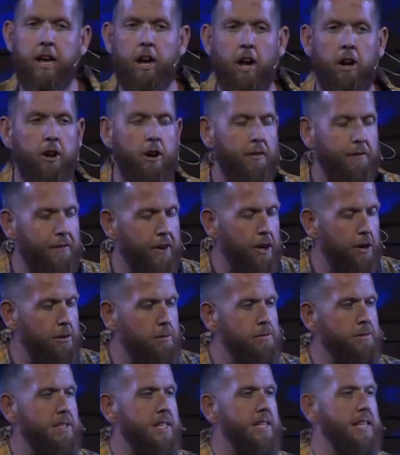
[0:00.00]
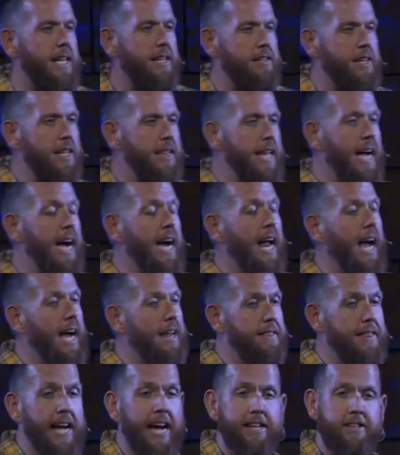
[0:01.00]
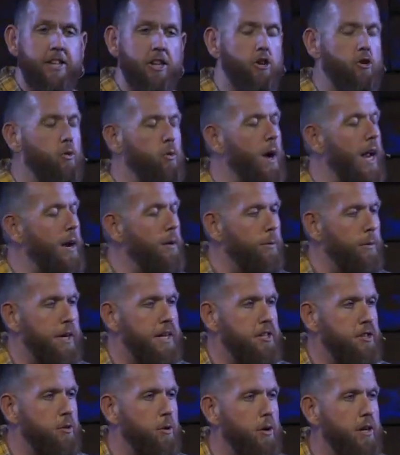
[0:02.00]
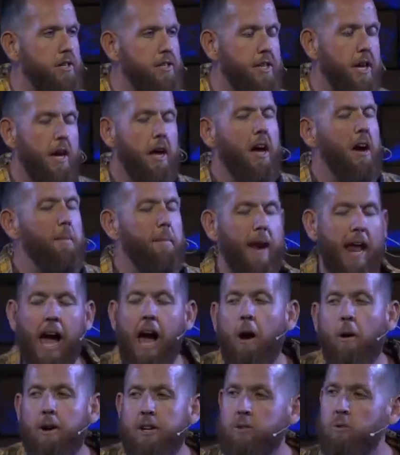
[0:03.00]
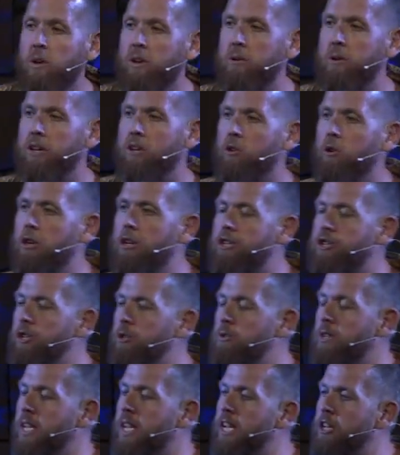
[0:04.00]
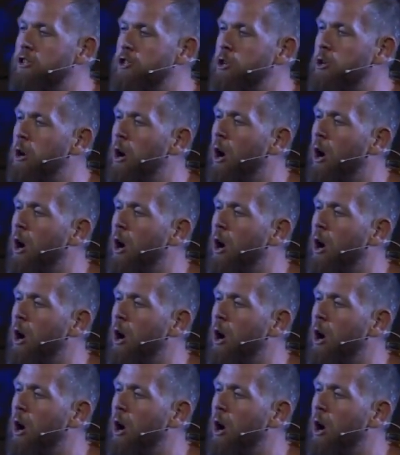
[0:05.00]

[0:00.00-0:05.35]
on our phones and things like that. That's a great resource. But I always want to encourage you to get your